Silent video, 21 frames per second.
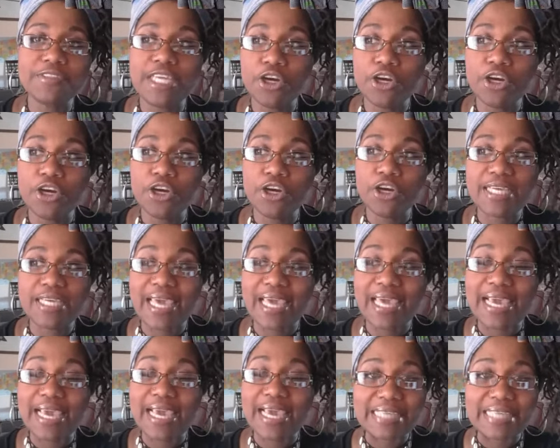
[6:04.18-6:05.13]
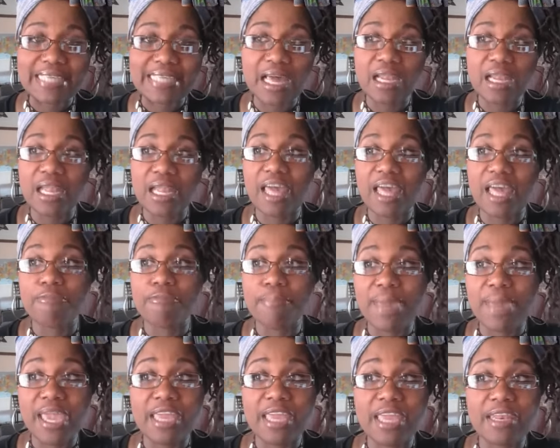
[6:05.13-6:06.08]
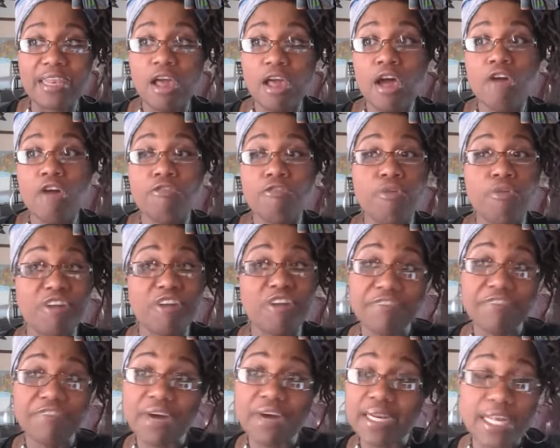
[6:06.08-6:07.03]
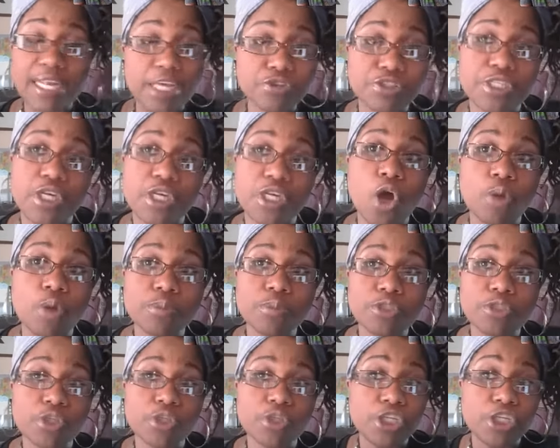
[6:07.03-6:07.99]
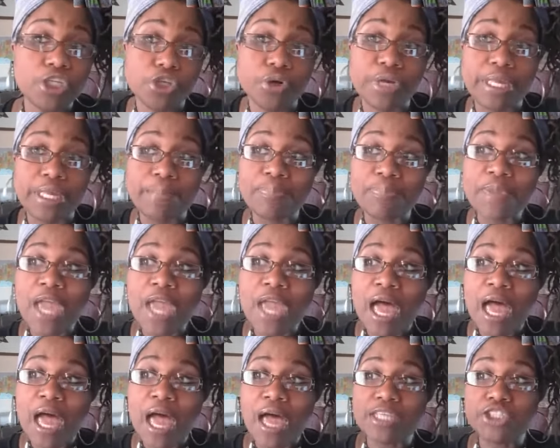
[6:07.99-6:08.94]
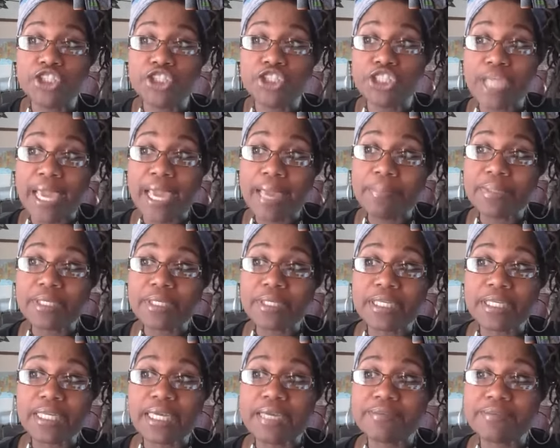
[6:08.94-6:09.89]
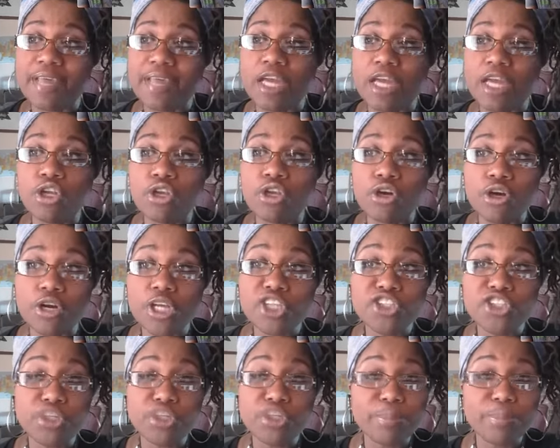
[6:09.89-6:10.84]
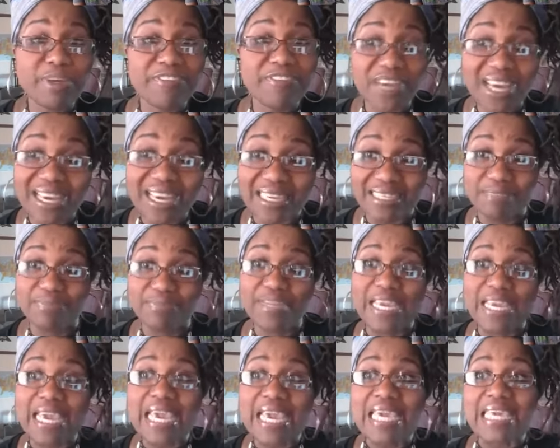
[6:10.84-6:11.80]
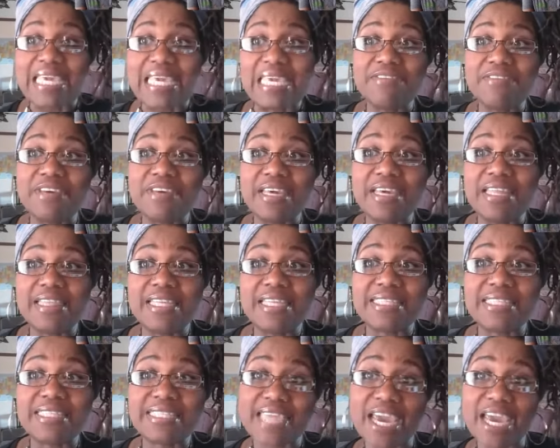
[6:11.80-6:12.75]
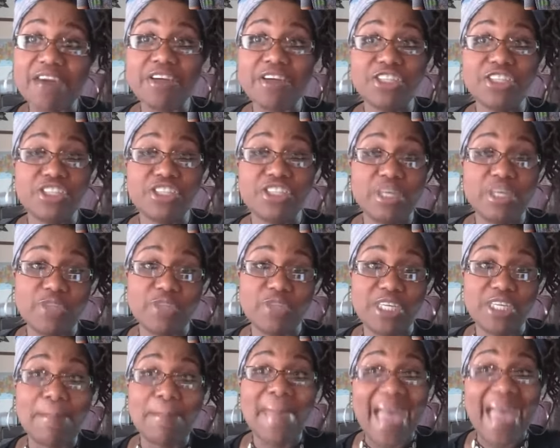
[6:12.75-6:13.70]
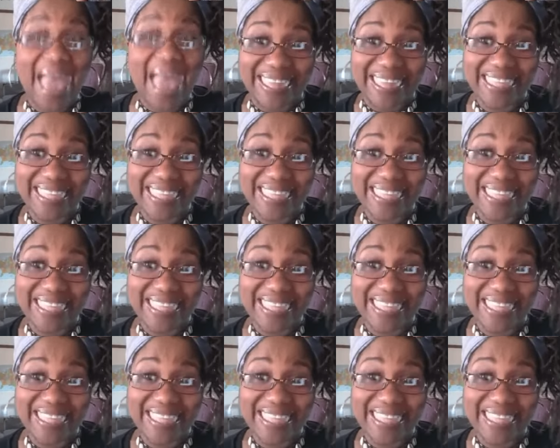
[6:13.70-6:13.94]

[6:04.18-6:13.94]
kids excel, have made for a fun and interesting homeschooling journey. Shay believes that learning should be fun, even the scary subjects like math.